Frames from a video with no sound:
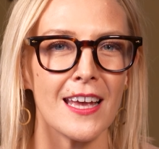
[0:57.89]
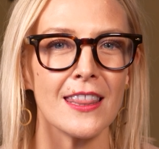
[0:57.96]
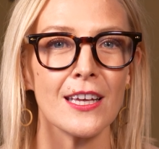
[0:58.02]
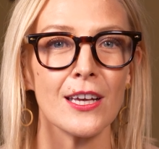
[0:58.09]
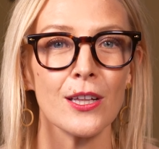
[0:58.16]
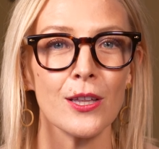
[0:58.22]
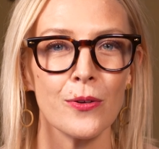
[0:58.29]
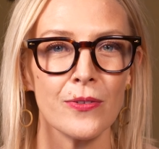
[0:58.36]
and
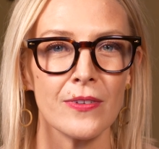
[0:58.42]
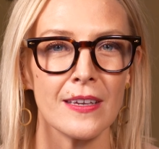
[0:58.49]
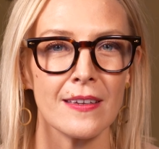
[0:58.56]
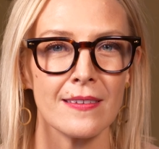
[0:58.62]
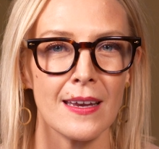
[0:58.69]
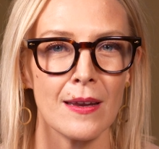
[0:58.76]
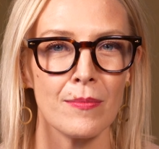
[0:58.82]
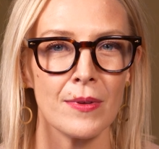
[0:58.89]
the closing
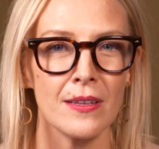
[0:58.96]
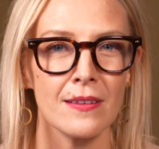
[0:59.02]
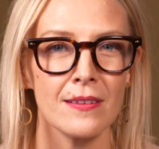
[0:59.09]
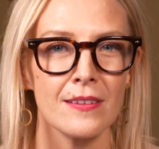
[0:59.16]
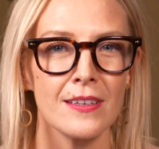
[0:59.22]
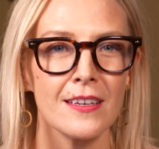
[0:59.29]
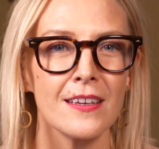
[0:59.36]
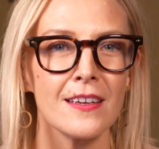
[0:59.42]
statement.
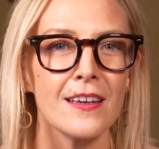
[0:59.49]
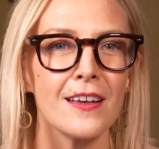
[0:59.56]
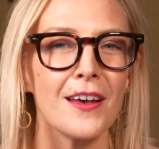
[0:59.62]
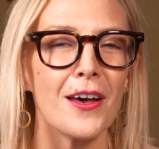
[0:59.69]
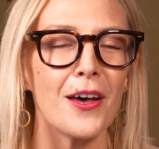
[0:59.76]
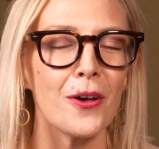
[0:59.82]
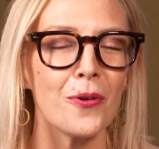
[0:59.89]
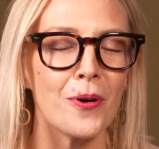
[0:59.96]

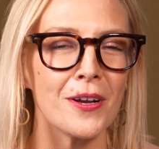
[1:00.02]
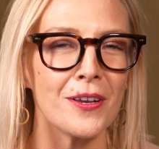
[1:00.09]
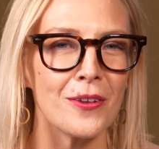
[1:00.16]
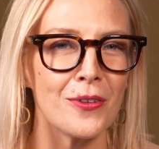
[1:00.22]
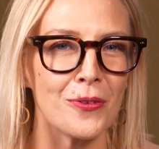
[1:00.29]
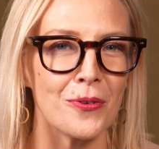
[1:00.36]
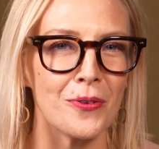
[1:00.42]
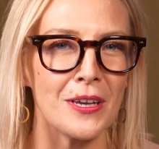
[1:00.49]
I'll walk
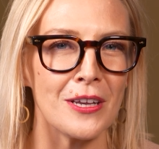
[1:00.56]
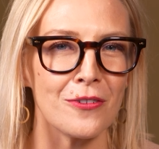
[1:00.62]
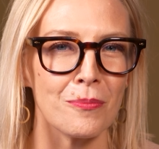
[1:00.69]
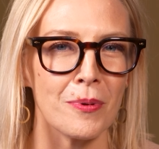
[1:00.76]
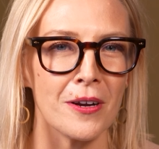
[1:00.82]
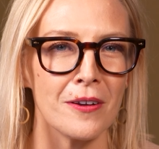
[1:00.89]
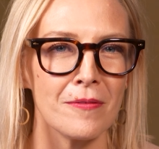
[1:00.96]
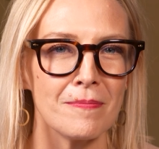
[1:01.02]
you through
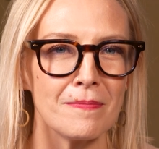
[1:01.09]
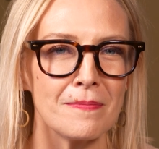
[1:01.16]
each part.